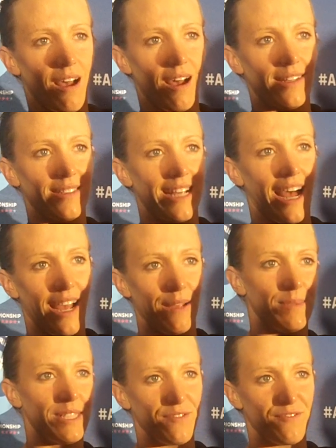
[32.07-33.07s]
odd
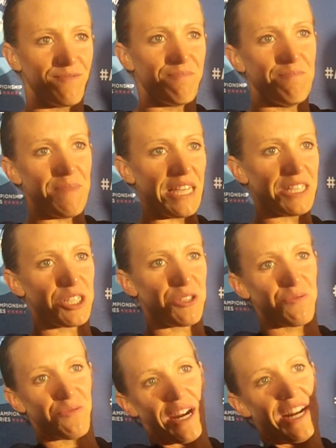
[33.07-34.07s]
times of
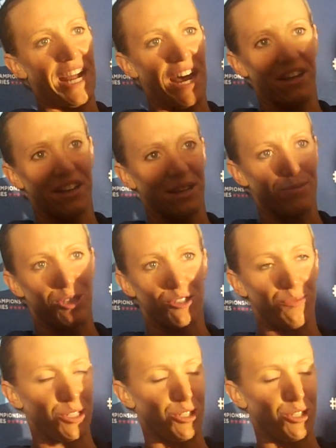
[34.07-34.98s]
meets right now. Like, I'm super